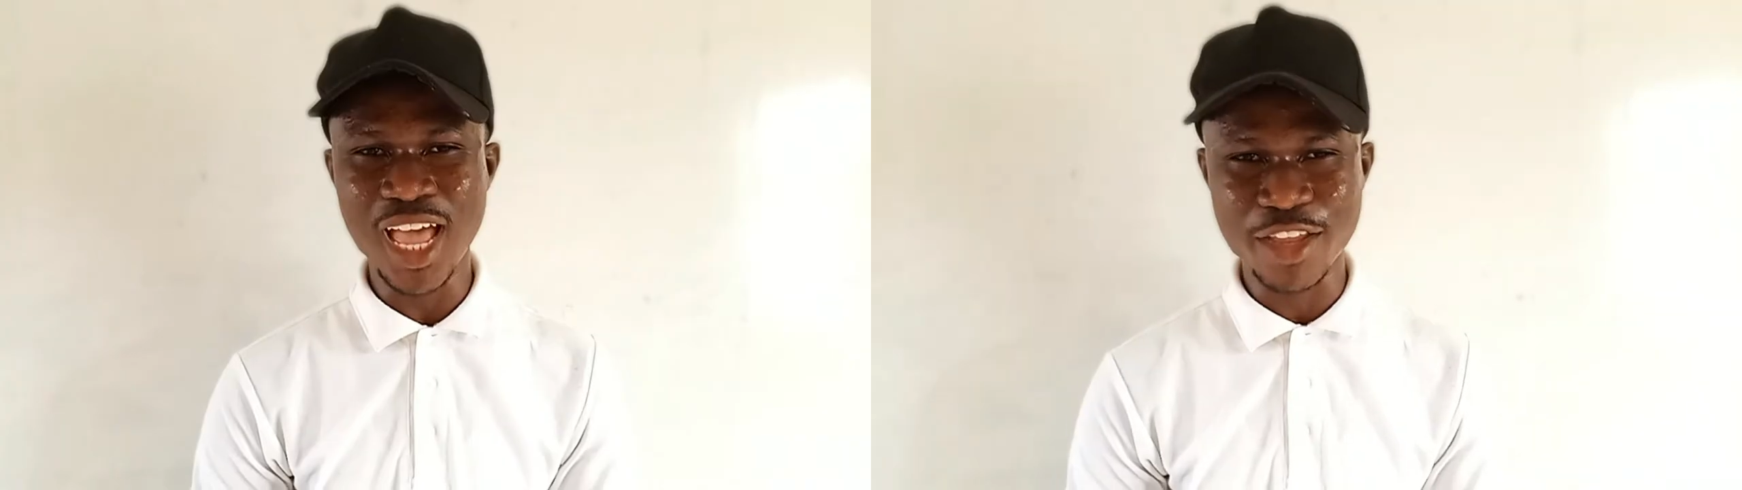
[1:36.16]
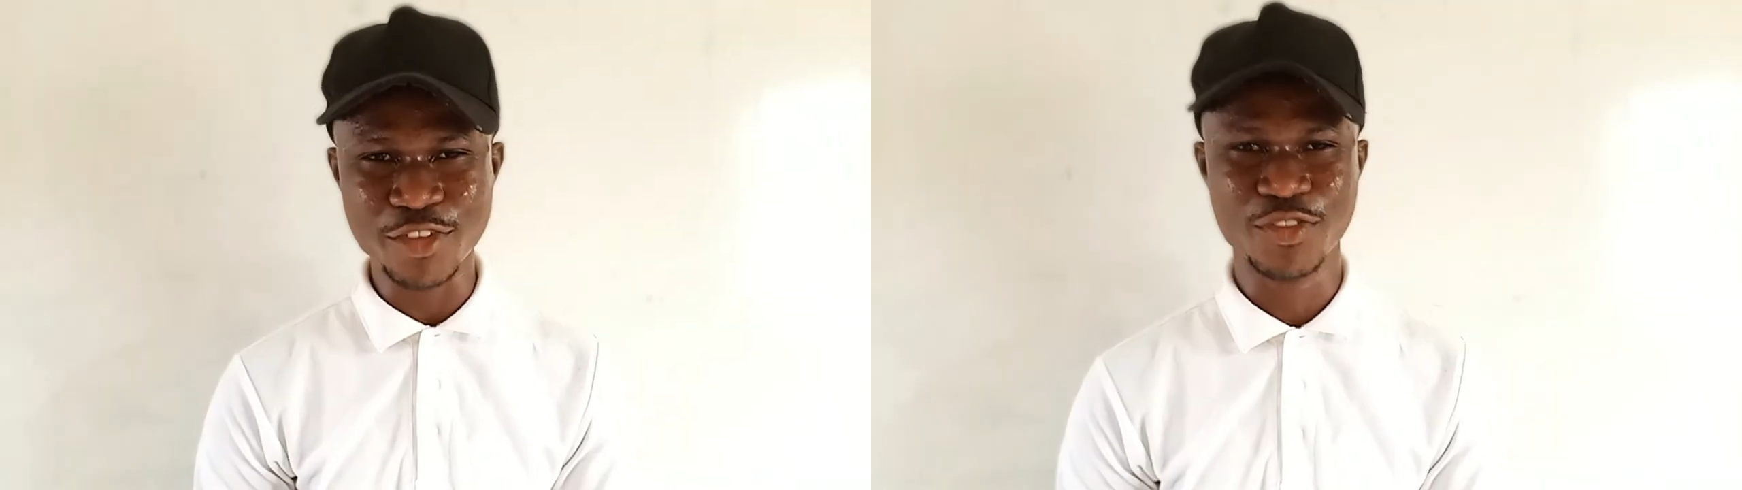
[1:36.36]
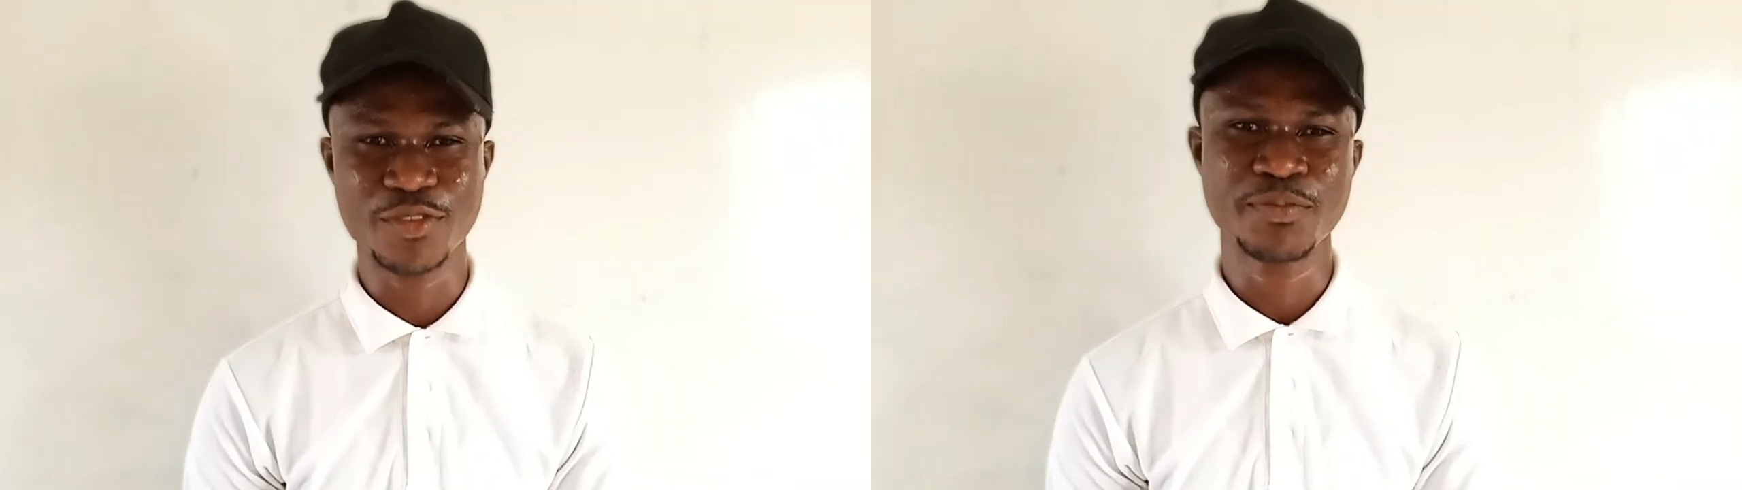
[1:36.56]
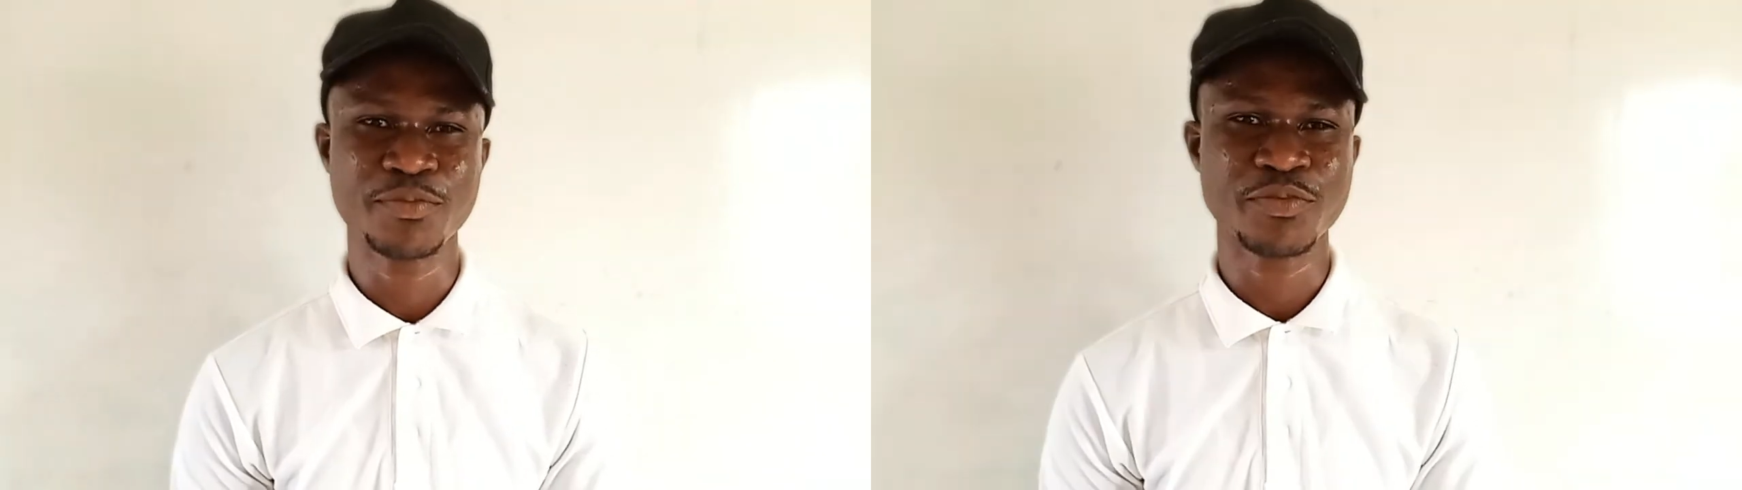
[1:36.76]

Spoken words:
life.